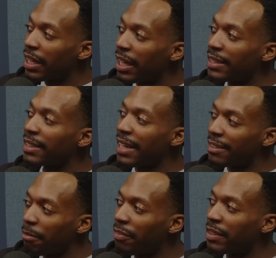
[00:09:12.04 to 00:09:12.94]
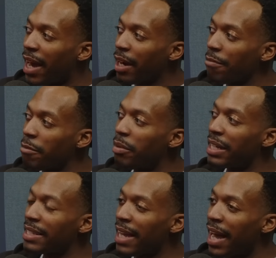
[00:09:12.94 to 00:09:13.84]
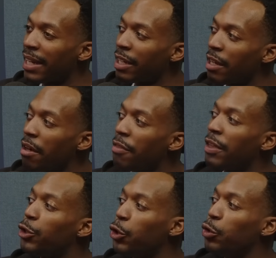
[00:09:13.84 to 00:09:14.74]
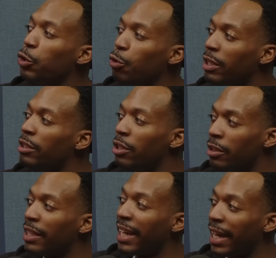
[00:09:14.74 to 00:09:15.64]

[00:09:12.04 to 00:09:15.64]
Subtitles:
It's like some photography, but it's like the dude the